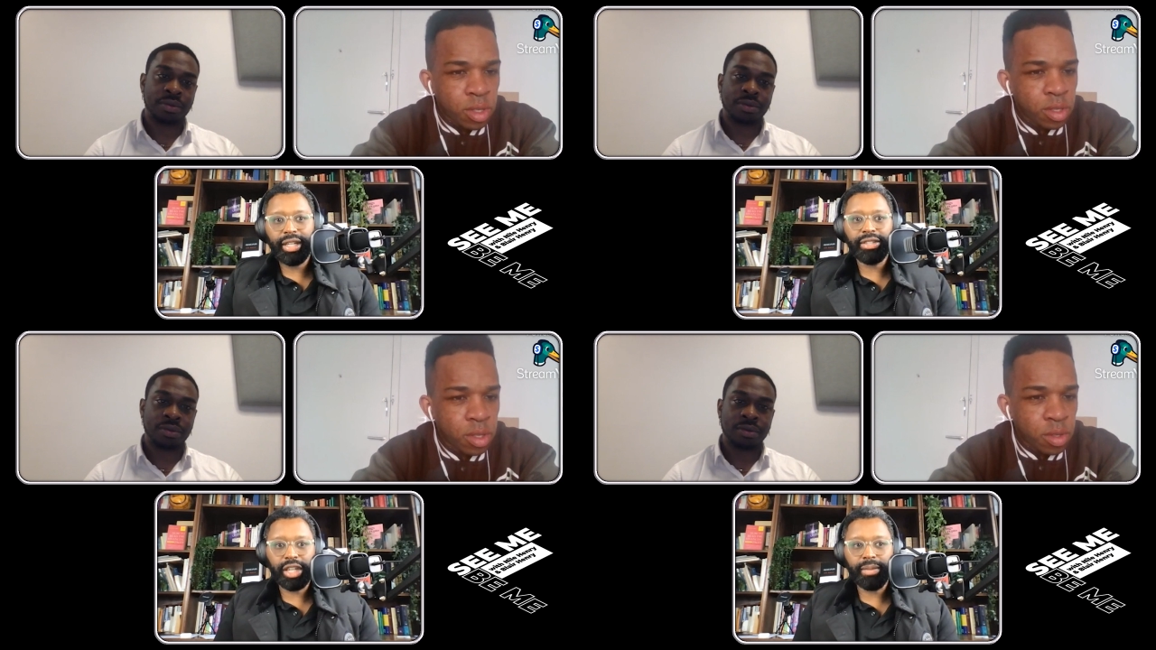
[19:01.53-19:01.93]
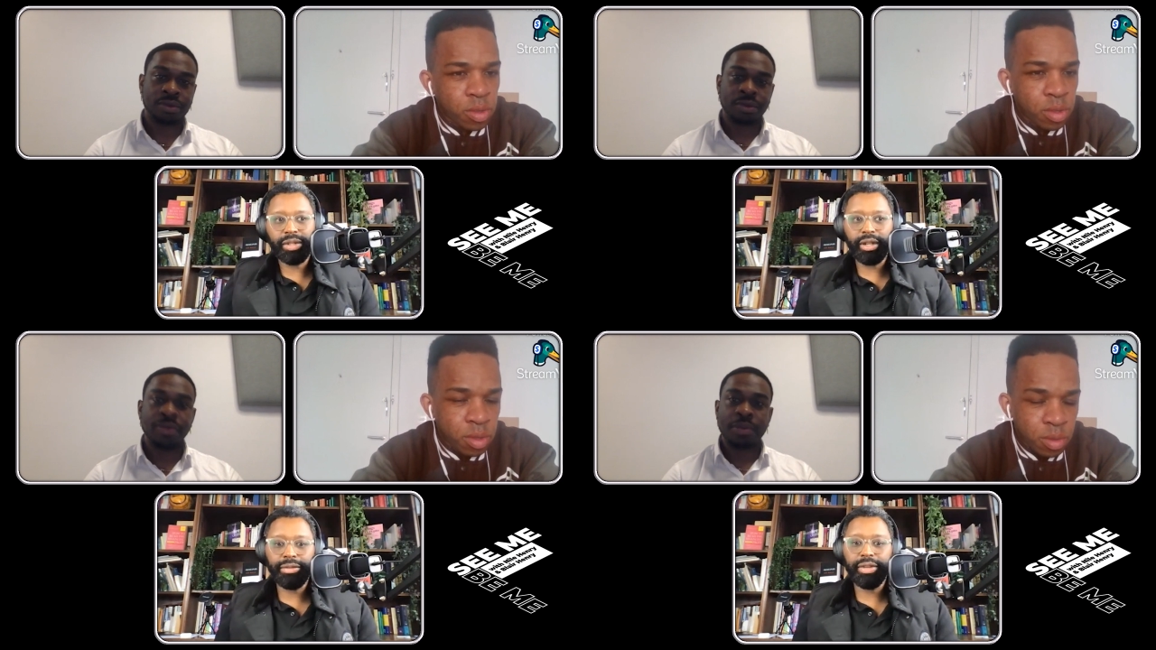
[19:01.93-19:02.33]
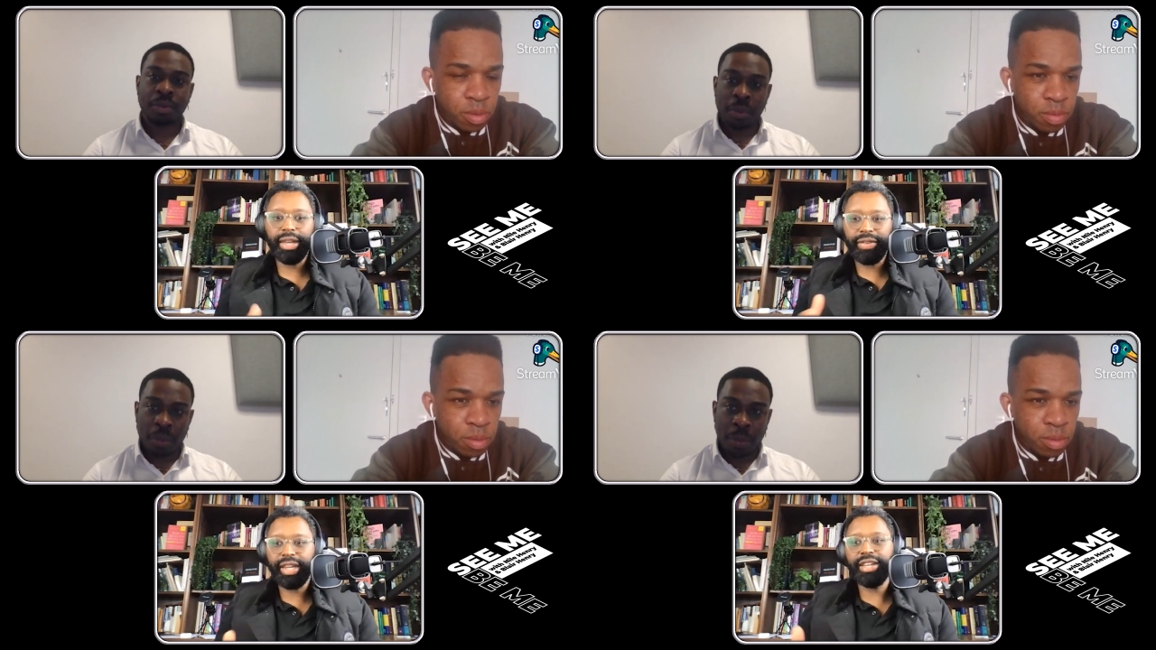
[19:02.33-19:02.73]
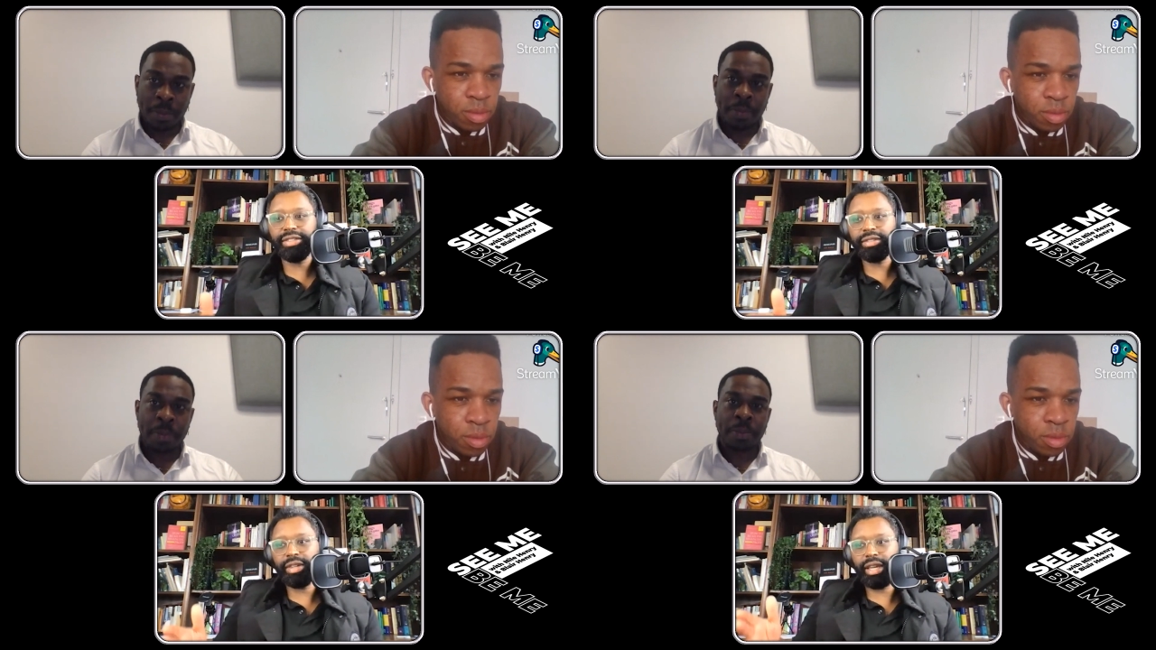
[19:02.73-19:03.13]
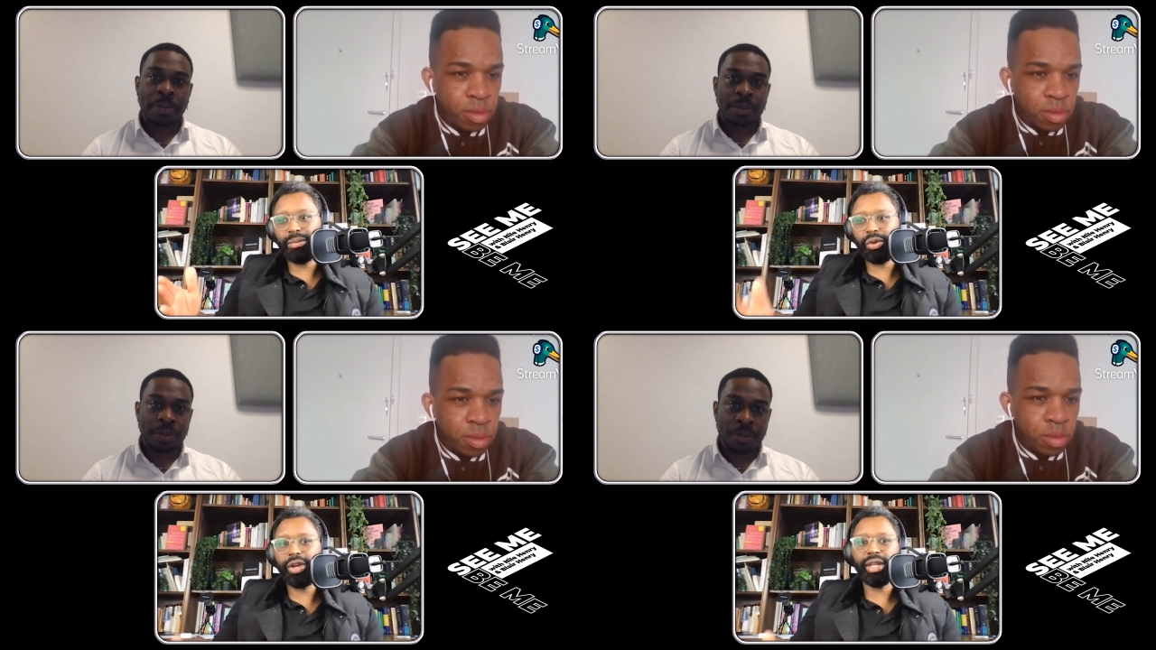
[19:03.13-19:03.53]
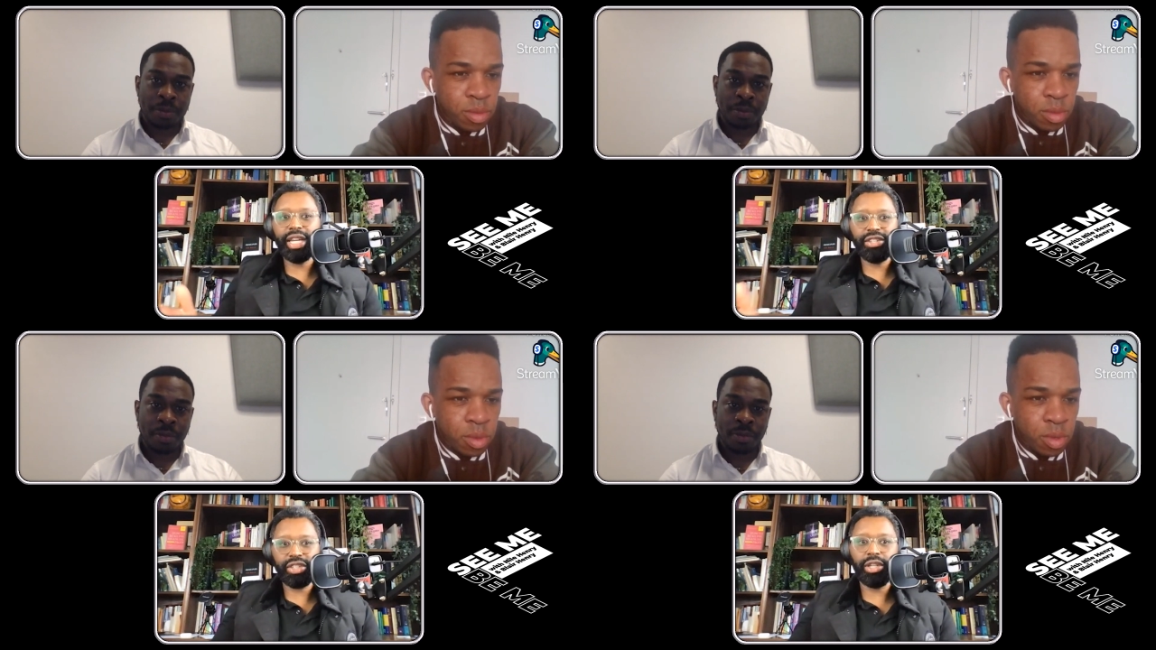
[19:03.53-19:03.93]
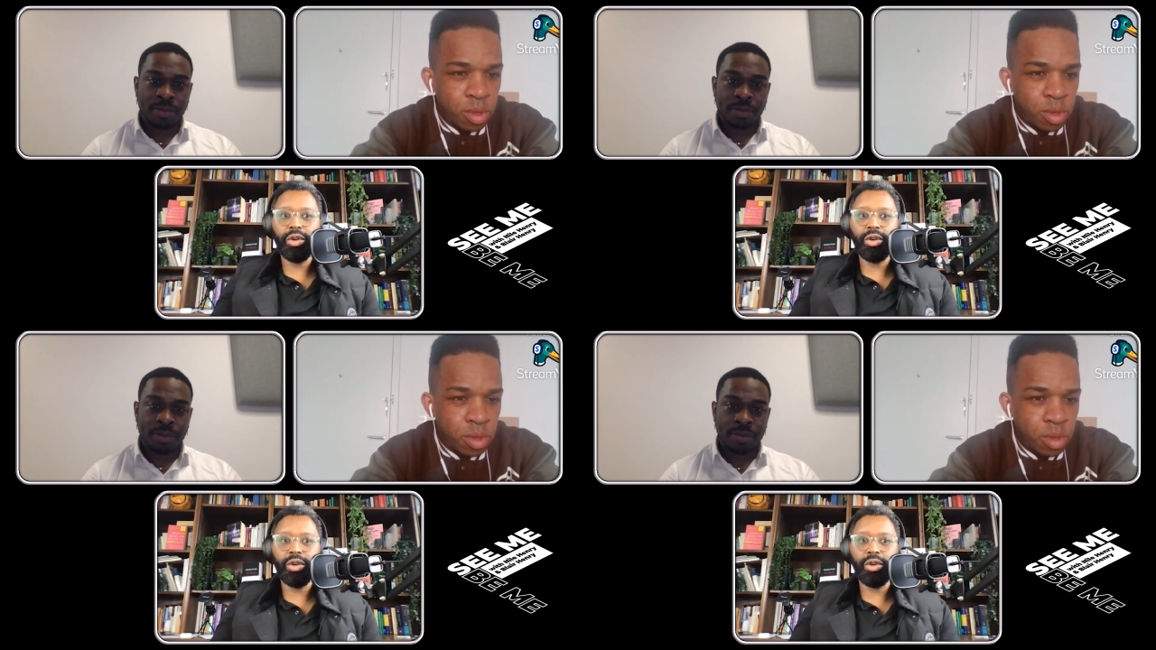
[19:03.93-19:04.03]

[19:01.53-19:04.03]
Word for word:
Speaker 1: in terms of if it is employing an agency